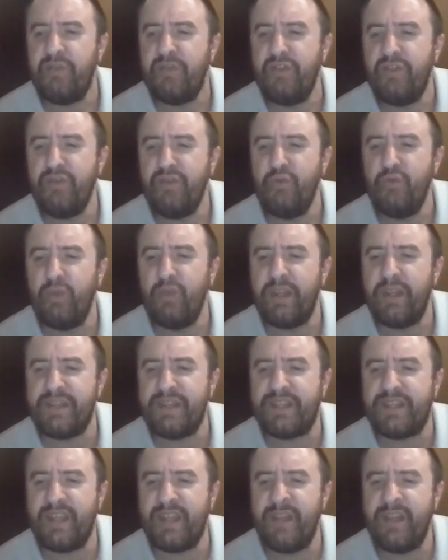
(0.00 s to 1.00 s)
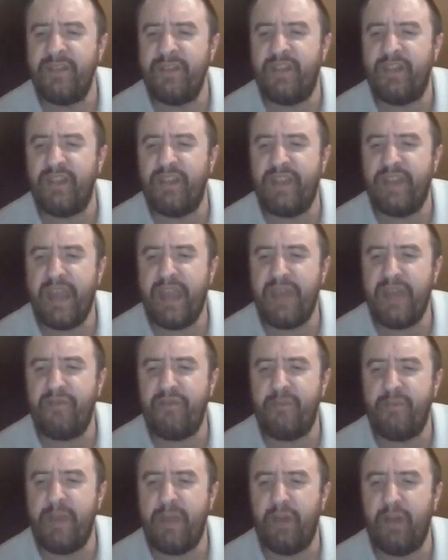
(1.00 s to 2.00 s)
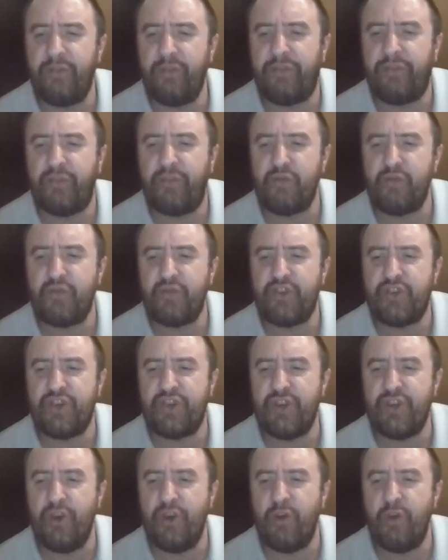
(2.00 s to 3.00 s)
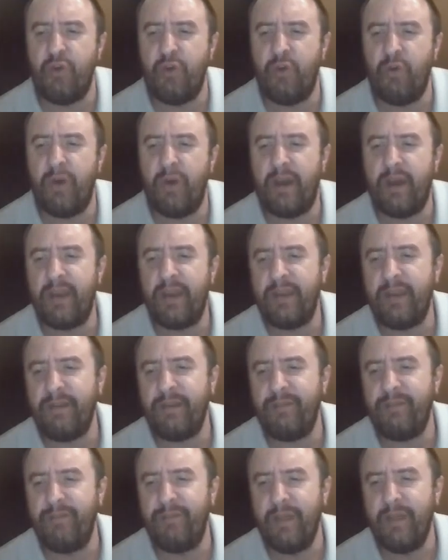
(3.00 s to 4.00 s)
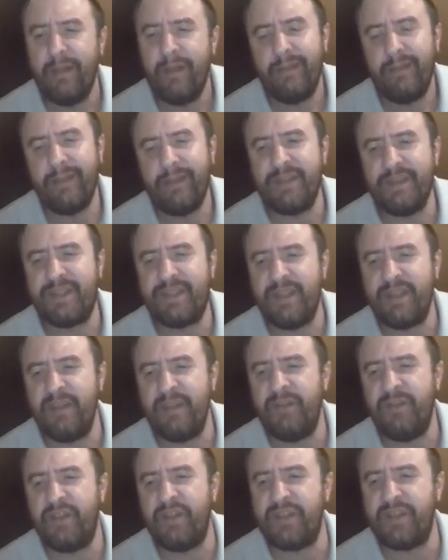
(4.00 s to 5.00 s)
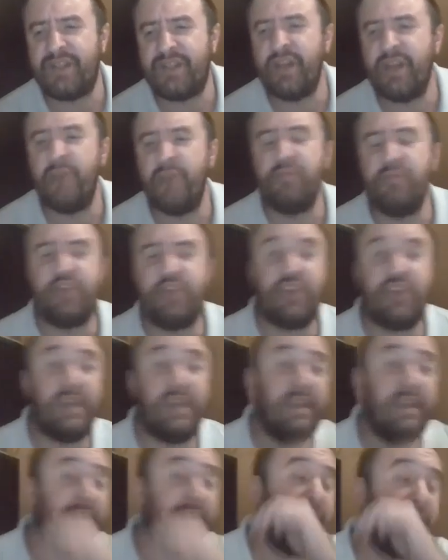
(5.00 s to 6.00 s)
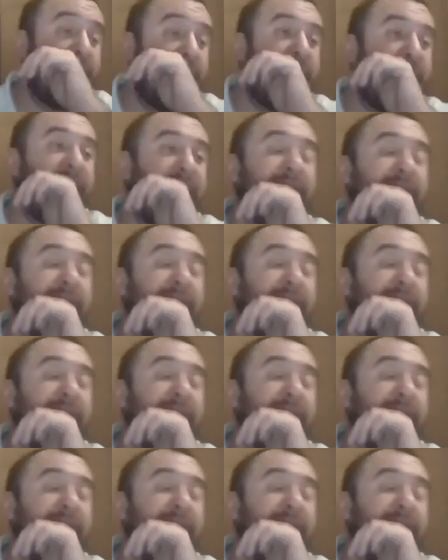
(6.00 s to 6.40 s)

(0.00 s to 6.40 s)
Do you listen to Dave Meltzer's show? I listen to some shit that I